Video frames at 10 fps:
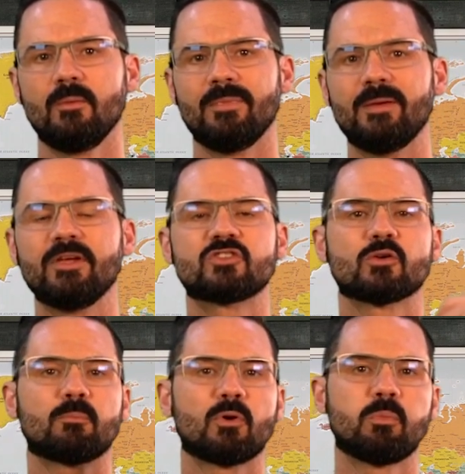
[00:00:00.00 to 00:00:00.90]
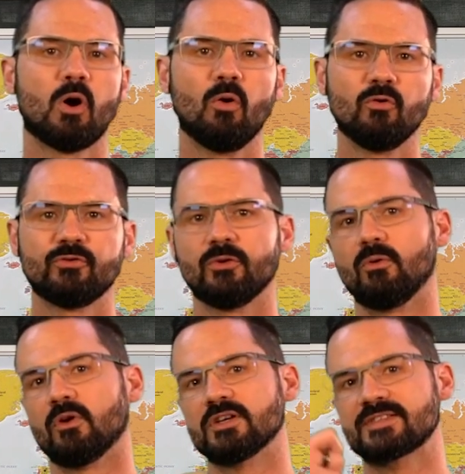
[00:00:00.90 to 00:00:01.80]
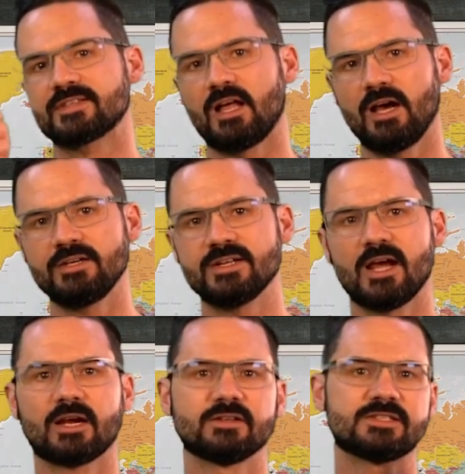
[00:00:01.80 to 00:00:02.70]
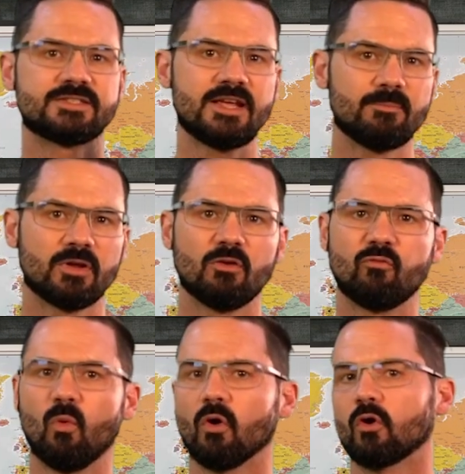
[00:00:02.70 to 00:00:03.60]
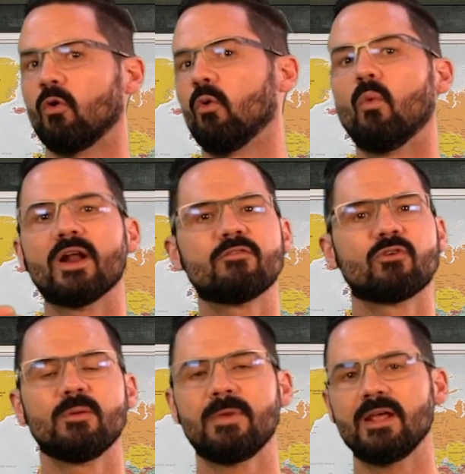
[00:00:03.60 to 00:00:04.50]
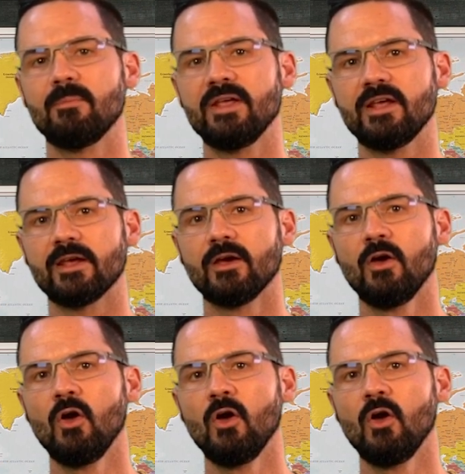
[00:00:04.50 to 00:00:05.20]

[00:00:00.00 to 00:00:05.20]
Maybe it's a proposal or a slide deck, a statement of work, or whatever it may be.